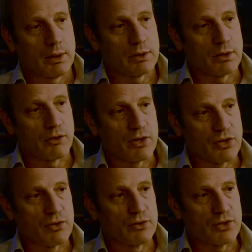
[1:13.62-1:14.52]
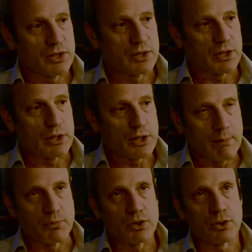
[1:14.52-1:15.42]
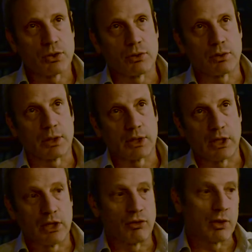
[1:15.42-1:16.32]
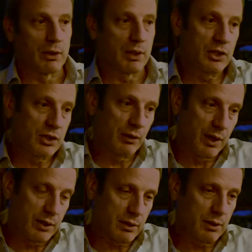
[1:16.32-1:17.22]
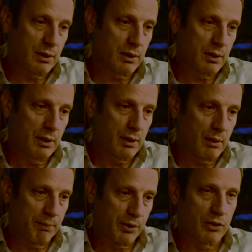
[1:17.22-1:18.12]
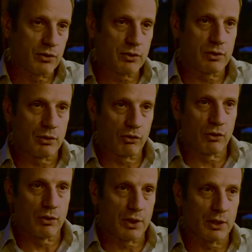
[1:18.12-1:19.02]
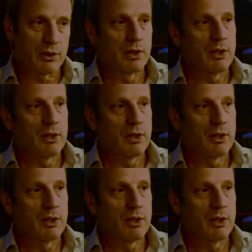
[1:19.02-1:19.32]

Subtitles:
And so transitional justice attempts to engage in an integrated approach to ensure that